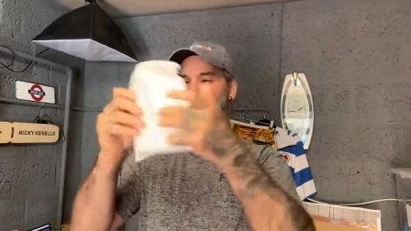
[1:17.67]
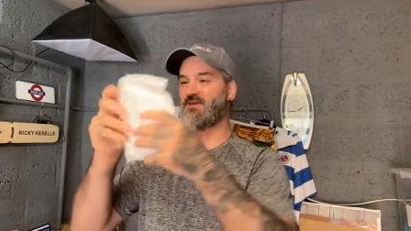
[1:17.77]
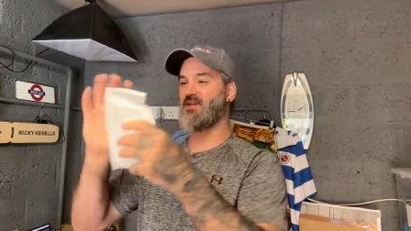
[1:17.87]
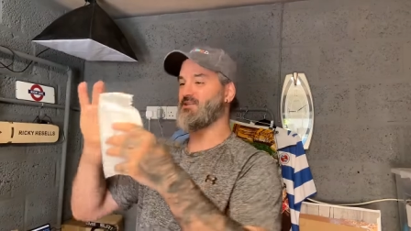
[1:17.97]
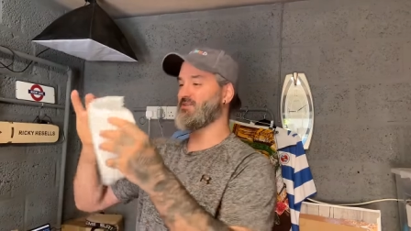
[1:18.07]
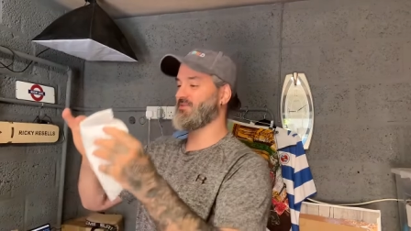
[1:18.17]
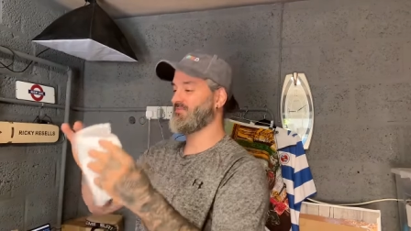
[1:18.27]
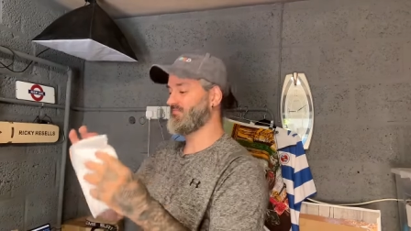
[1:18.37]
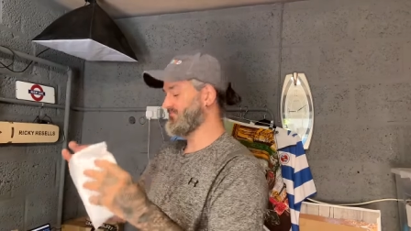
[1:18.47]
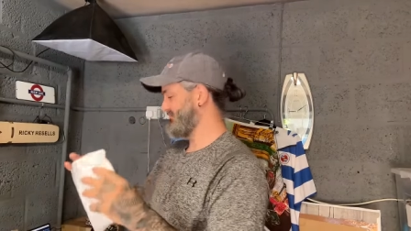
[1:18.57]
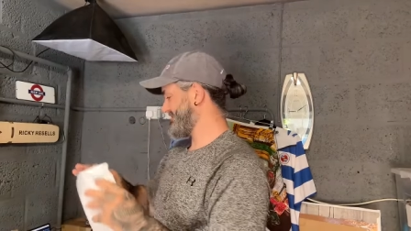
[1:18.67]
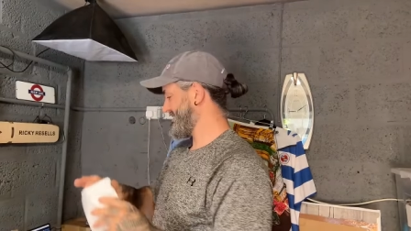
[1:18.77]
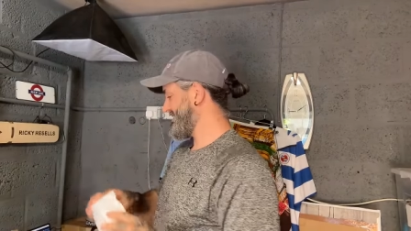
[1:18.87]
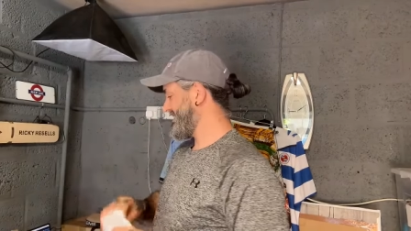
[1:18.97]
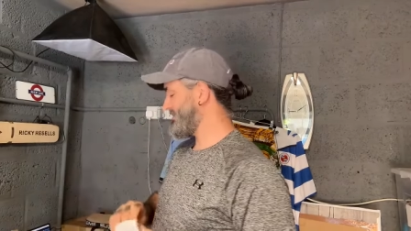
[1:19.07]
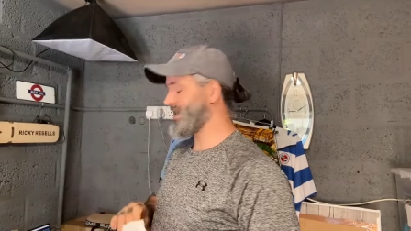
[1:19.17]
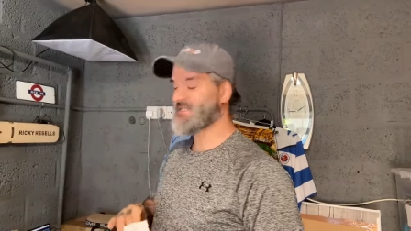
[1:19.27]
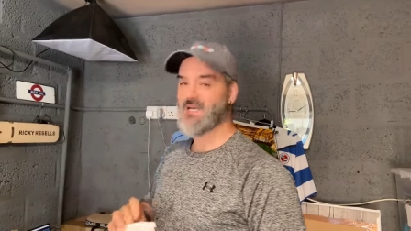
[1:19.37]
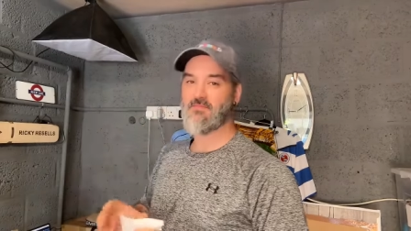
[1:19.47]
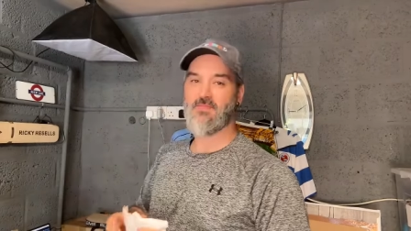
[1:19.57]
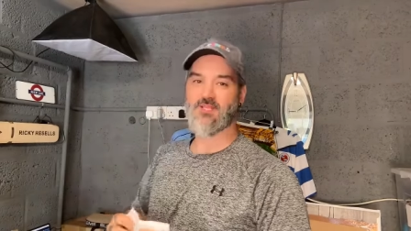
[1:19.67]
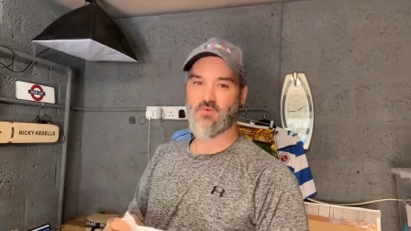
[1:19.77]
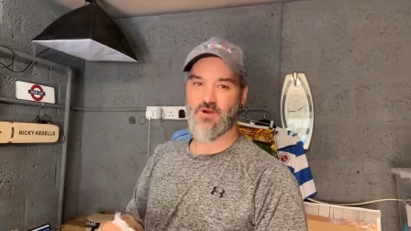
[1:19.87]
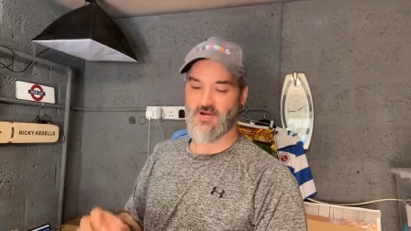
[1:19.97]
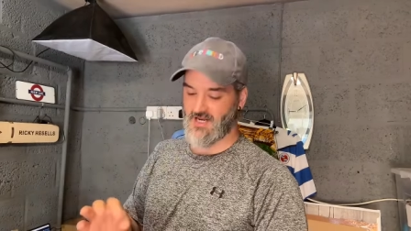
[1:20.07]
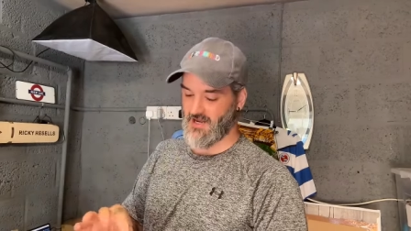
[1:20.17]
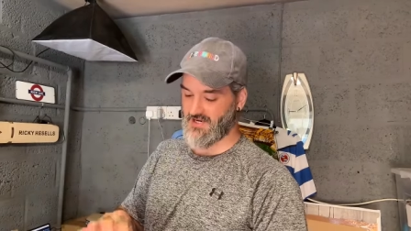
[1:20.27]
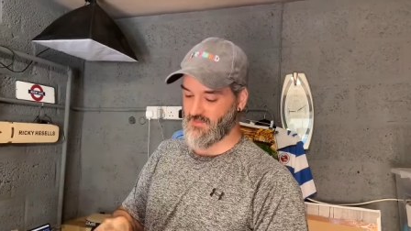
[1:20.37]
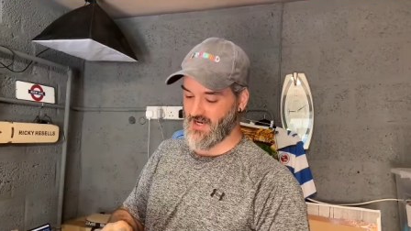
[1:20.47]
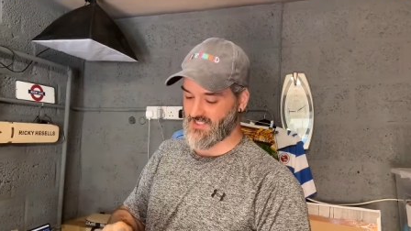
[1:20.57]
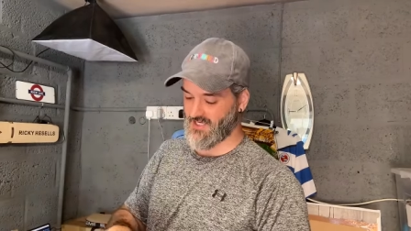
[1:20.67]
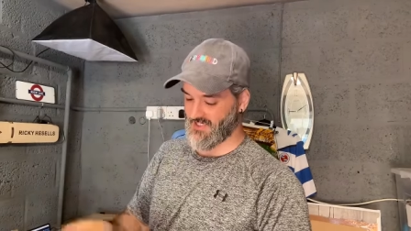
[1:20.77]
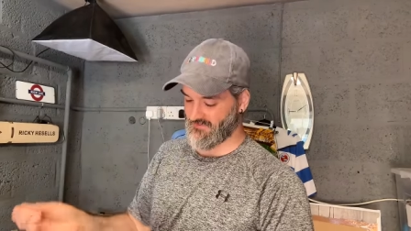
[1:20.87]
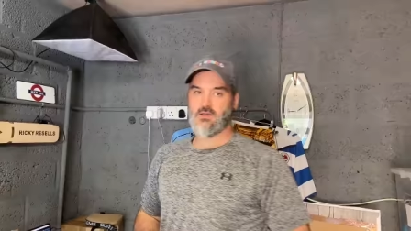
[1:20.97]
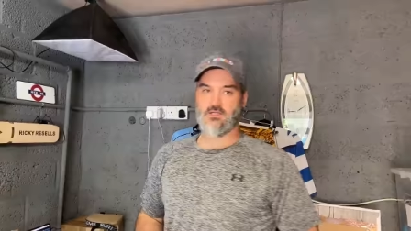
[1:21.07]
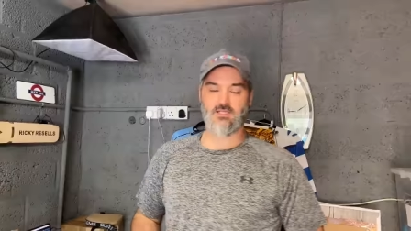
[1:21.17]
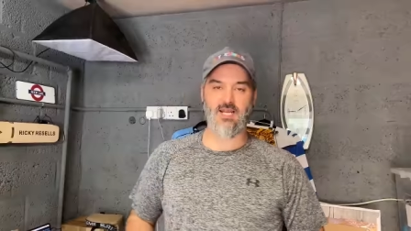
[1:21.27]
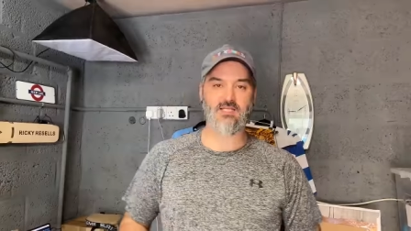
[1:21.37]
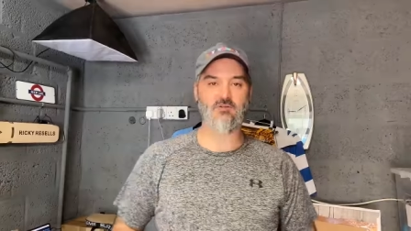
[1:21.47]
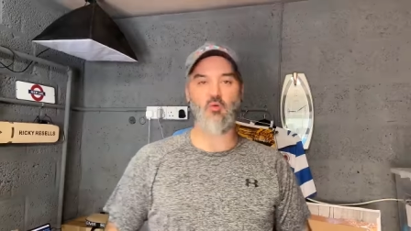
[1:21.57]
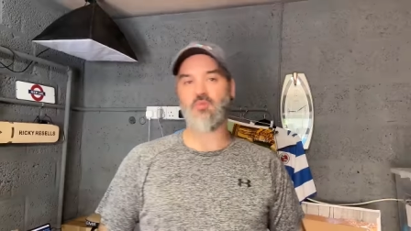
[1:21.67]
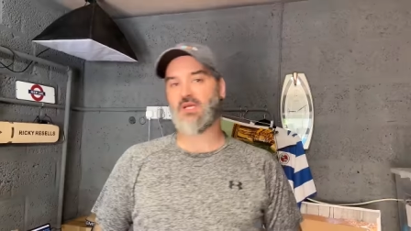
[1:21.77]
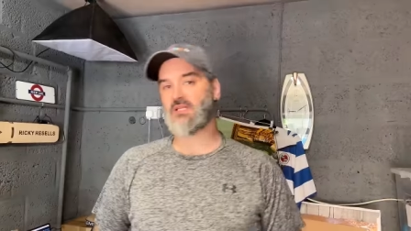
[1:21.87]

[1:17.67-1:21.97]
put it in two. But that's it, that's all we've got going out on eBay today. So let's not be